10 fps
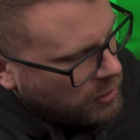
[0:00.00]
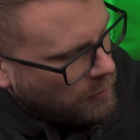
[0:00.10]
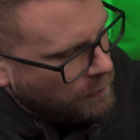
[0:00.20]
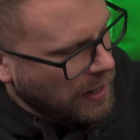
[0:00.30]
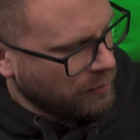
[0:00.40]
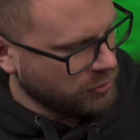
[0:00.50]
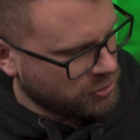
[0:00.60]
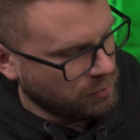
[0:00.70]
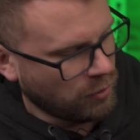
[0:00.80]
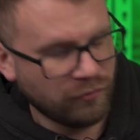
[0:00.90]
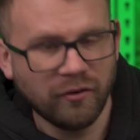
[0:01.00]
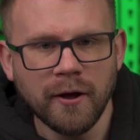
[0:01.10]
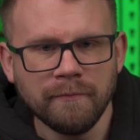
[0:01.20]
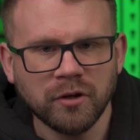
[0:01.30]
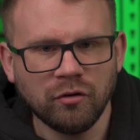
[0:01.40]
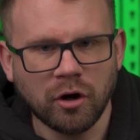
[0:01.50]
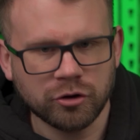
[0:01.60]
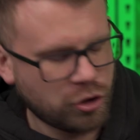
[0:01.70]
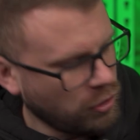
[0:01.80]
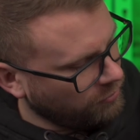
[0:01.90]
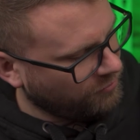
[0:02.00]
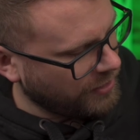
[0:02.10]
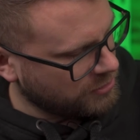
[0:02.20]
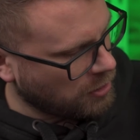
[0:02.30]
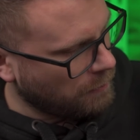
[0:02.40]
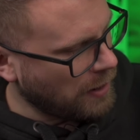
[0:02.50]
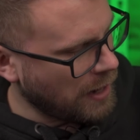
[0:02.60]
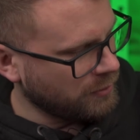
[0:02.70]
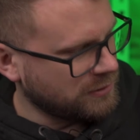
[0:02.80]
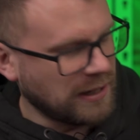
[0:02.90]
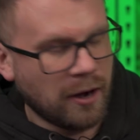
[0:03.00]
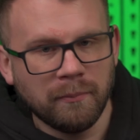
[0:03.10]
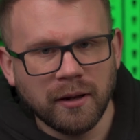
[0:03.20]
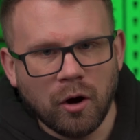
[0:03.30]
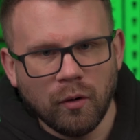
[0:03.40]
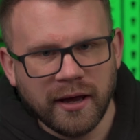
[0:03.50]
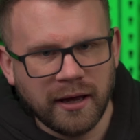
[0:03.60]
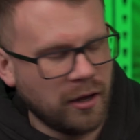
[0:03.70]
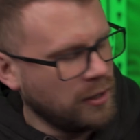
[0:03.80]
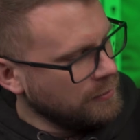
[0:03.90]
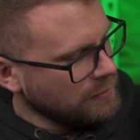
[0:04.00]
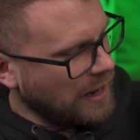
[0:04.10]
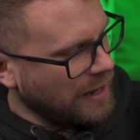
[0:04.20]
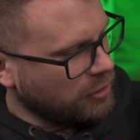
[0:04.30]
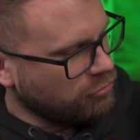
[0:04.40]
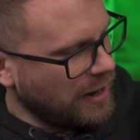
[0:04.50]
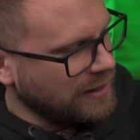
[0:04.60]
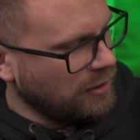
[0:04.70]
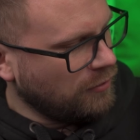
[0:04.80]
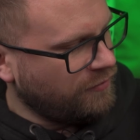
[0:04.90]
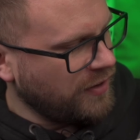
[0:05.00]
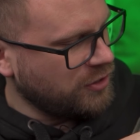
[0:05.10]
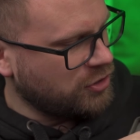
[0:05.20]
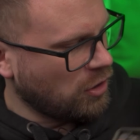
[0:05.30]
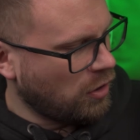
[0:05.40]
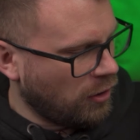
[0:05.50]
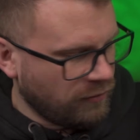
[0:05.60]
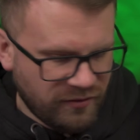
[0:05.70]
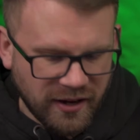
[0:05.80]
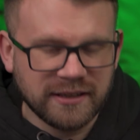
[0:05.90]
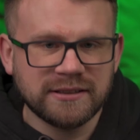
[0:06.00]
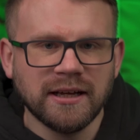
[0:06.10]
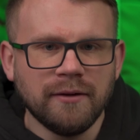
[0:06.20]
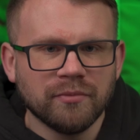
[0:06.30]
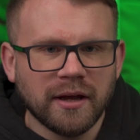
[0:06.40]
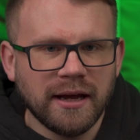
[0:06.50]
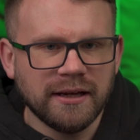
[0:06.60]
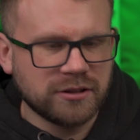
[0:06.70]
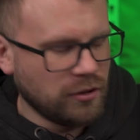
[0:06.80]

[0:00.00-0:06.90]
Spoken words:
compartments above. You've got 2 fixed compartments down below here. And a great little feature of this is